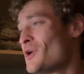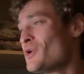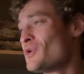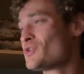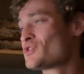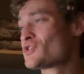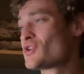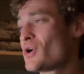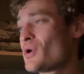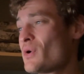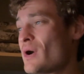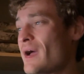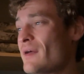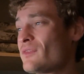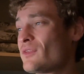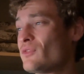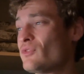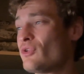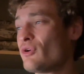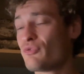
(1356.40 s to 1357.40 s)
So
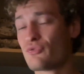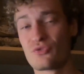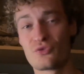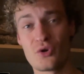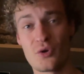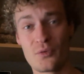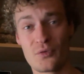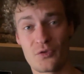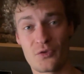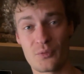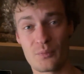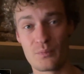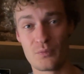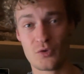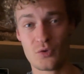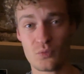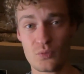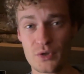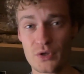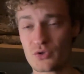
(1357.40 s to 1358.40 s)
at the front,
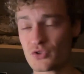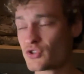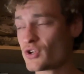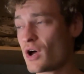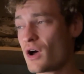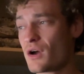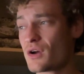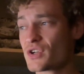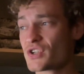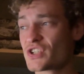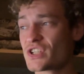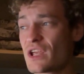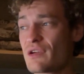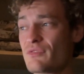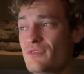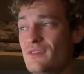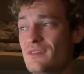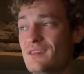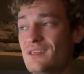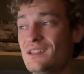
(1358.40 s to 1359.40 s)
the wheels are
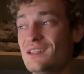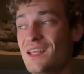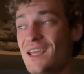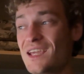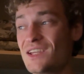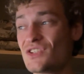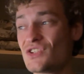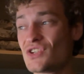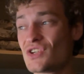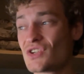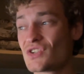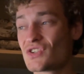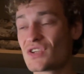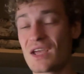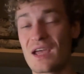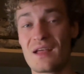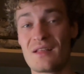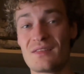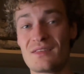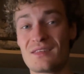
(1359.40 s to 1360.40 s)
17 inches
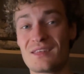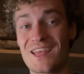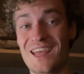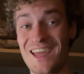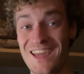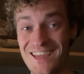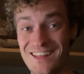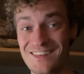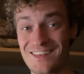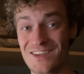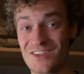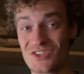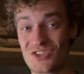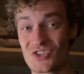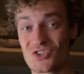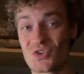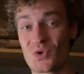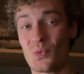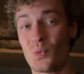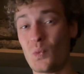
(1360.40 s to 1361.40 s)
and 8
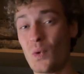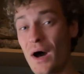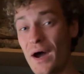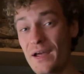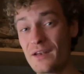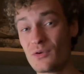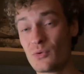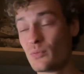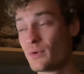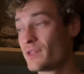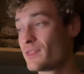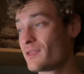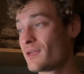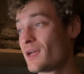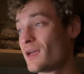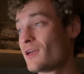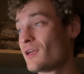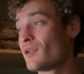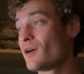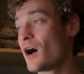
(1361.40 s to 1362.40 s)
inches wide with
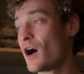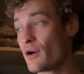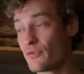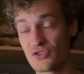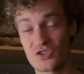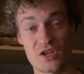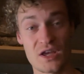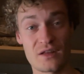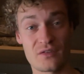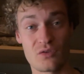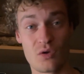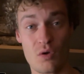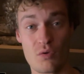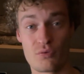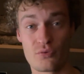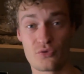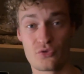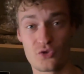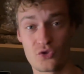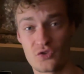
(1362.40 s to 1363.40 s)
an offset of
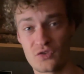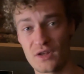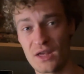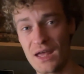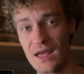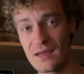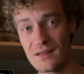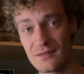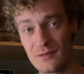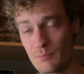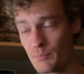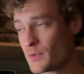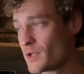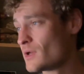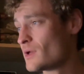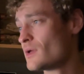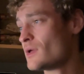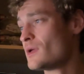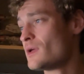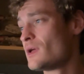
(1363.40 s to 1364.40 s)
38.
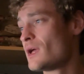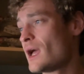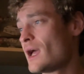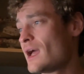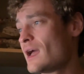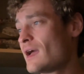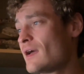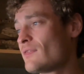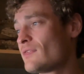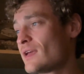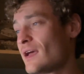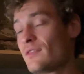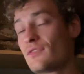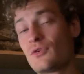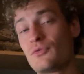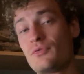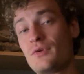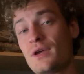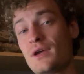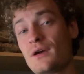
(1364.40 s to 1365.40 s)
And at the
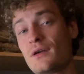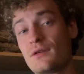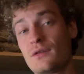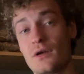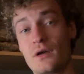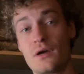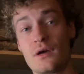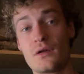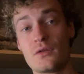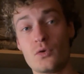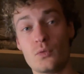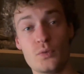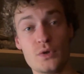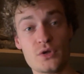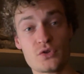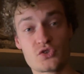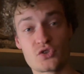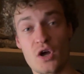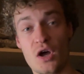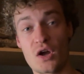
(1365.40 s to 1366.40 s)
rear, the
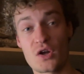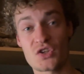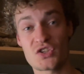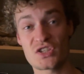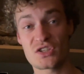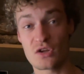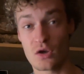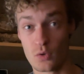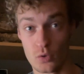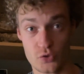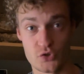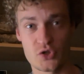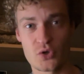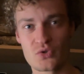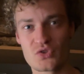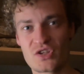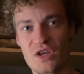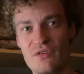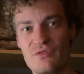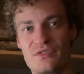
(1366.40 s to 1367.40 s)
wheels are also
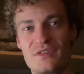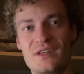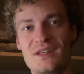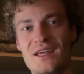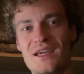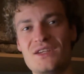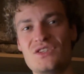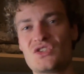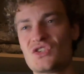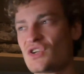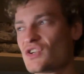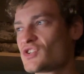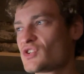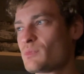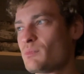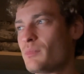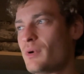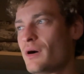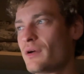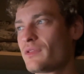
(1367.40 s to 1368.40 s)
17 inches,
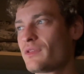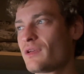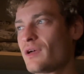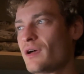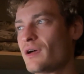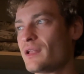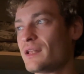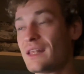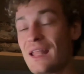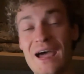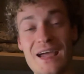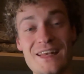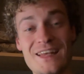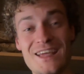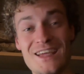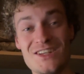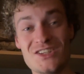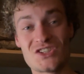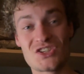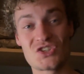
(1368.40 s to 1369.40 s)
but 9
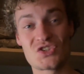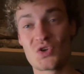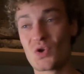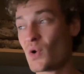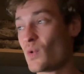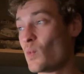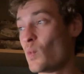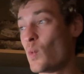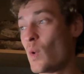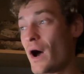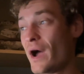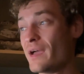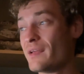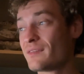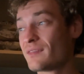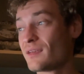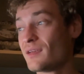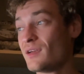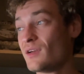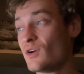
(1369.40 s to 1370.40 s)
inches
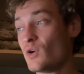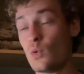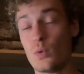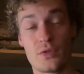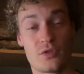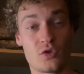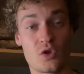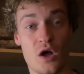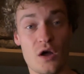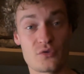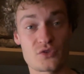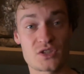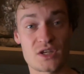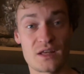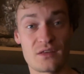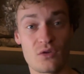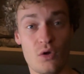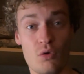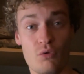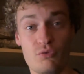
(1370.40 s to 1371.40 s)
wide with an
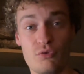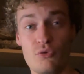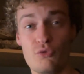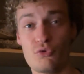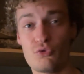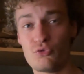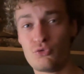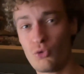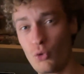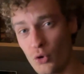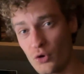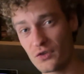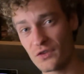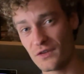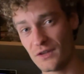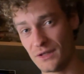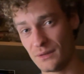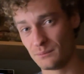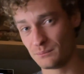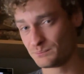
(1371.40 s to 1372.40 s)
offset of
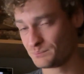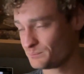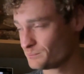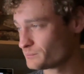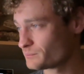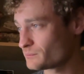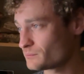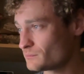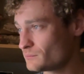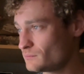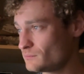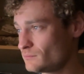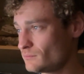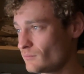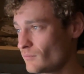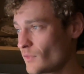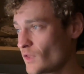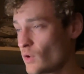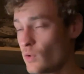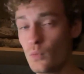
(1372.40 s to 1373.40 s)
40,
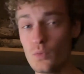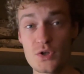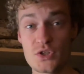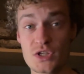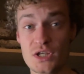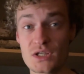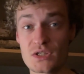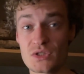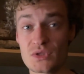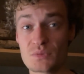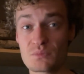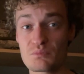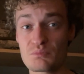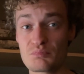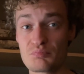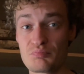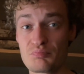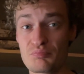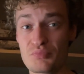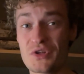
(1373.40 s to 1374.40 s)
which is
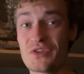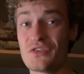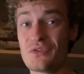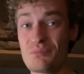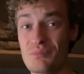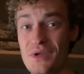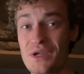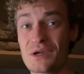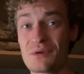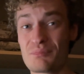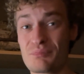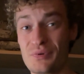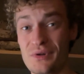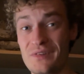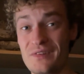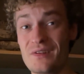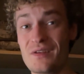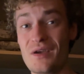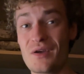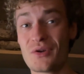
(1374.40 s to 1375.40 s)
pretty big,
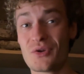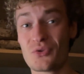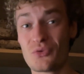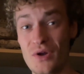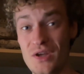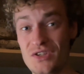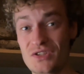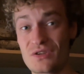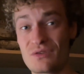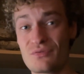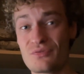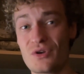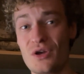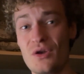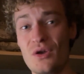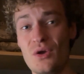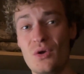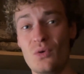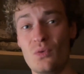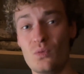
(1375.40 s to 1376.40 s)
pretty aggressive
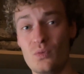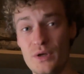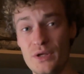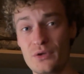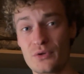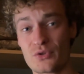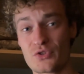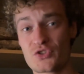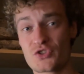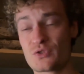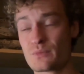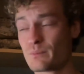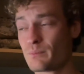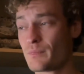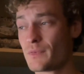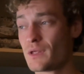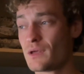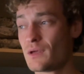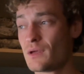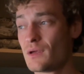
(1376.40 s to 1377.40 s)
wheels.
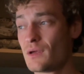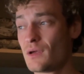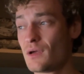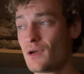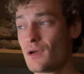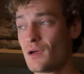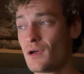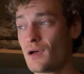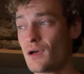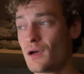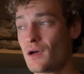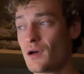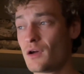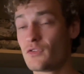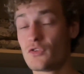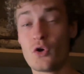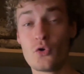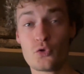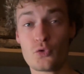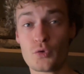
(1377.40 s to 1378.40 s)

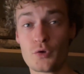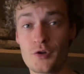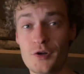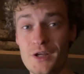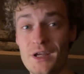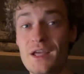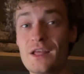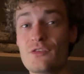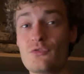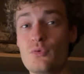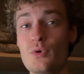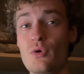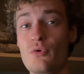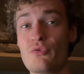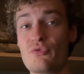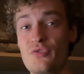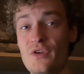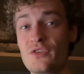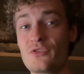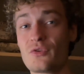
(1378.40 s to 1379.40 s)
Don't worry, it will
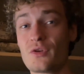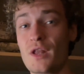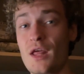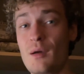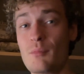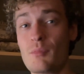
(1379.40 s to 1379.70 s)
fit on an